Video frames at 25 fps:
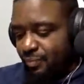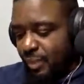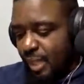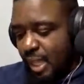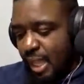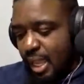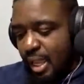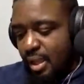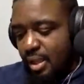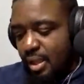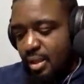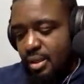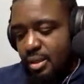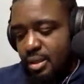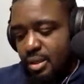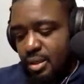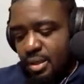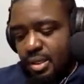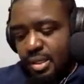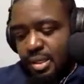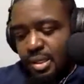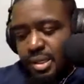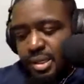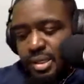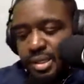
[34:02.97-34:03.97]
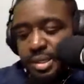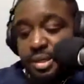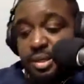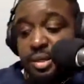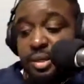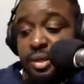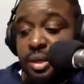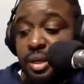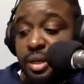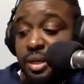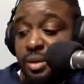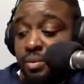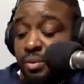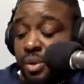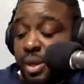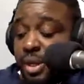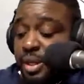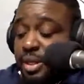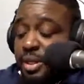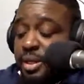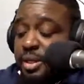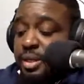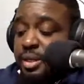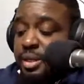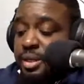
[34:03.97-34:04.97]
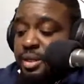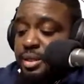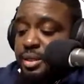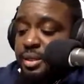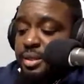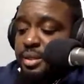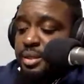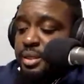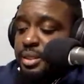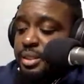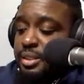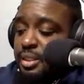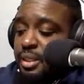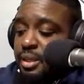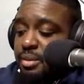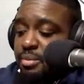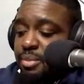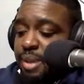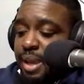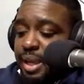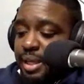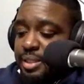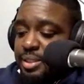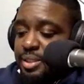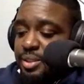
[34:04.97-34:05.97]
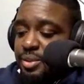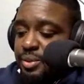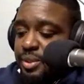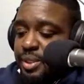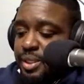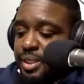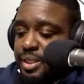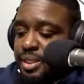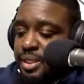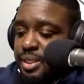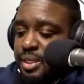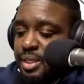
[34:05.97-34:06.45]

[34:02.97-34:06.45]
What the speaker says: Nah. Anyway, let's get back to it.